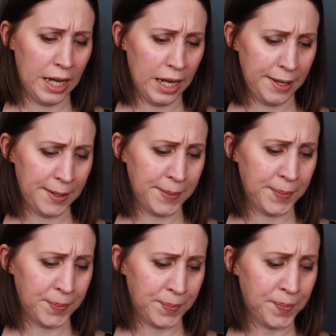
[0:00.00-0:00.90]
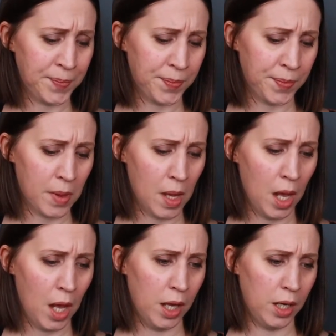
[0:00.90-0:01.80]

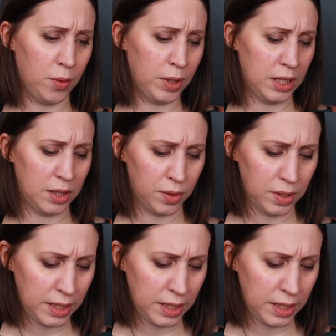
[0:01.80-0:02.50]
Now I did